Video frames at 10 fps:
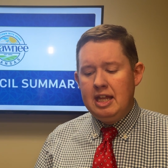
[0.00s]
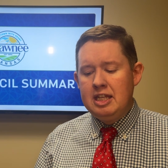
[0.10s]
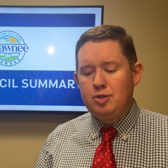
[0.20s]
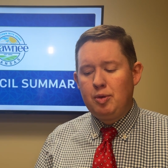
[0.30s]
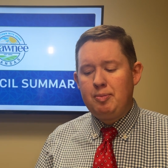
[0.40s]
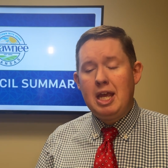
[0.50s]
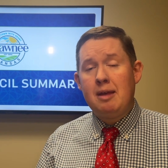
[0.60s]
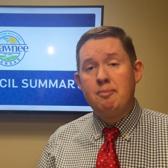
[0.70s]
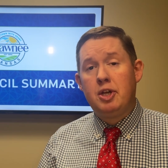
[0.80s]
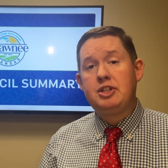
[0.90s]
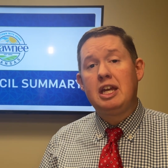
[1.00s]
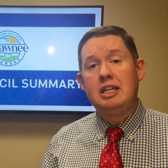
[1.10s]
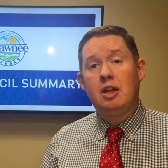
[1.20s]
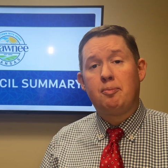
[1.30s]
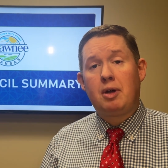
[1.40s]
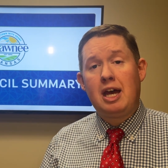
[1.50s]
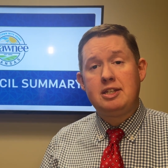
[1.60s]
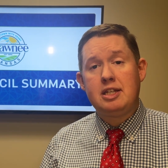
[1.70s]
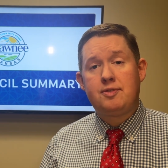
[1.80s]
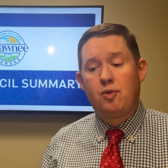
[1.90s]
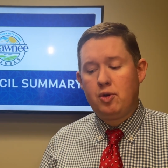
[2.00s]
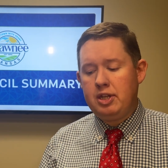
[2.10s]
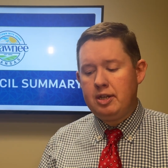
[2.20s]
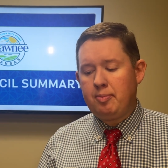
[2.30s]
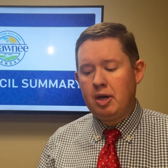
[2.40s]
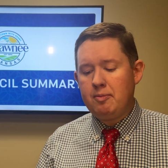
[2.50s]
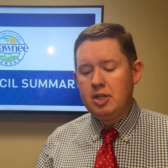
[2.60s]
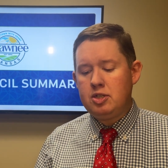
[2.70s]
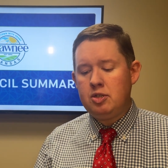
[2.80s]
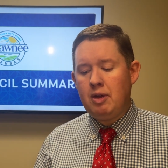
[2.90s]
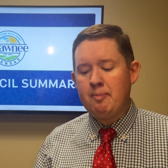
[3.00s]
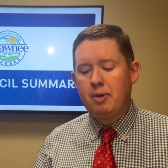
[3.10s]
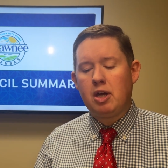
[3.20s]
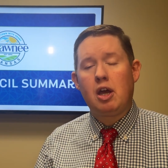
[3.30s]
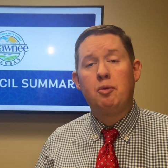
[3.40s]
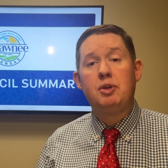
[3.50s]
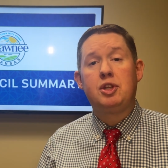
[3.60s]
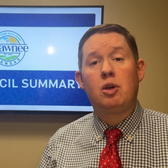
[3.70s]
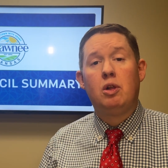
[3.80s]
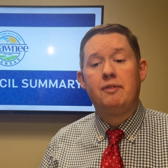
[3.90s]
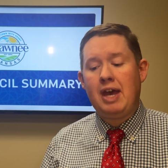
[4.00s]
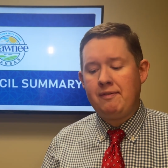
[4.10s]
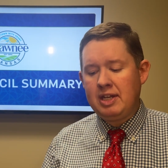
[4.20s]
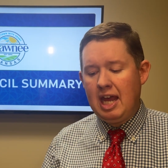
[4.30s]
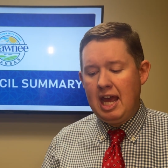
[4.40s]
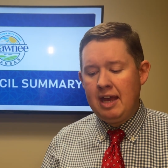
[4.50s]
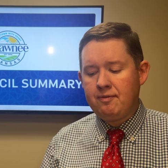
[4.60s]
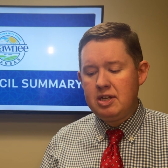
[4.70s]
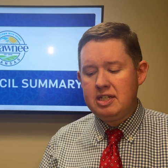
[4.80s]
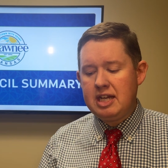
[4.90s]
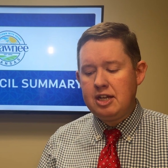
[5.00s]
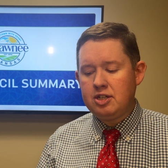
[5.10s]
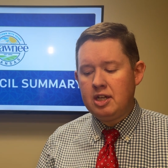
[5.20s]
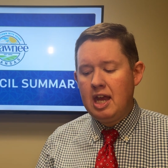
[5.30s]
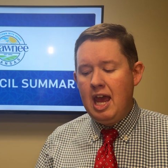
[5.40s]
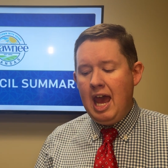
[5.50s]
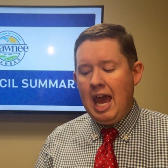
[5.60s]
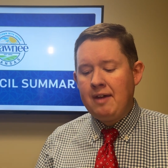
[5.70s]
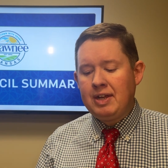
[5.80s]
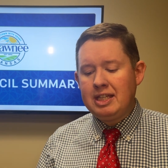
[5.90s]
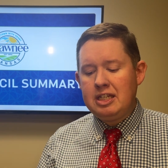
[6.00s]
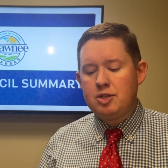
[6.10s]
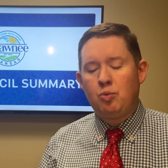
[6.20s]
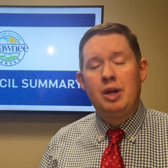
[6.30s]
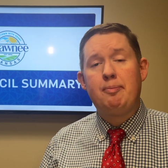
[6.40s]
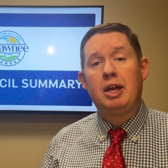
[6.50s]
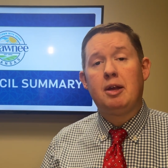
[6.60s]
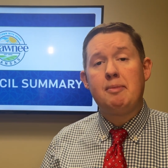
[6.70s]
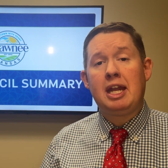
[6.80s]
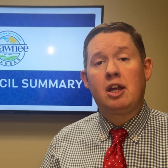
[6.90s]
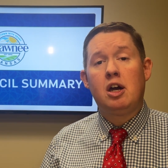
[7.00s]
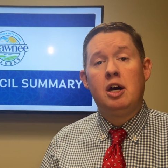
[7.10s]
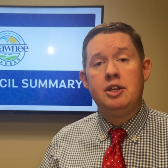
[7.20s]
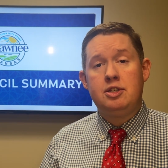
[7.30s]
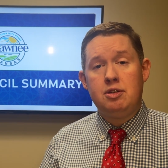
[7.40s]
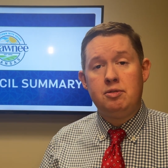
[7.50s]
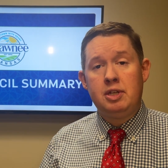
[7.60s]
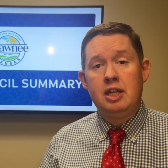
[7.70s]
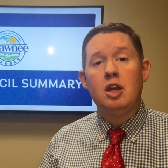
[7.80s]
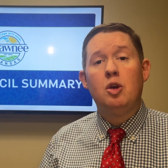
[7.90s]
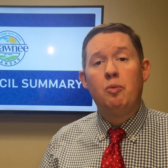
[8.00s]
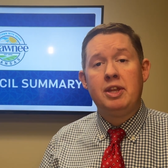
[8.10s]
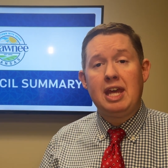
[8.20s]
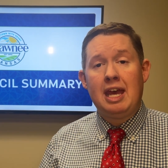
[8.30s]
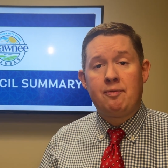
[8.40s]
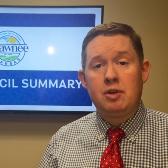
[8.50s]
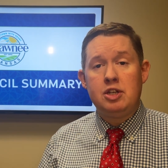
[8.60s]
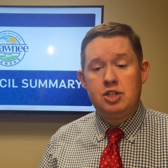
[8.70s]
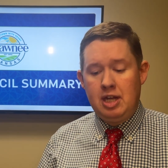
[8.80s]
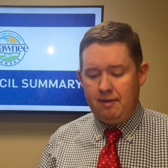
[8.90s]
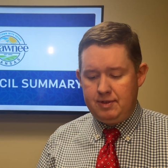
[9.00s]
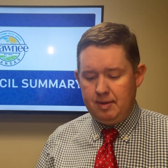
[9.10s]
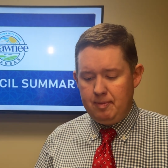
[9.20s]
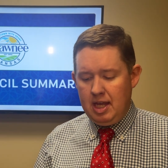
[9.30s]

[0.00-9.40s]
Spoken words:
This would be a multi-year process for the department to embark on, with the goal of having every station have at least one paramedic on duty with every shift.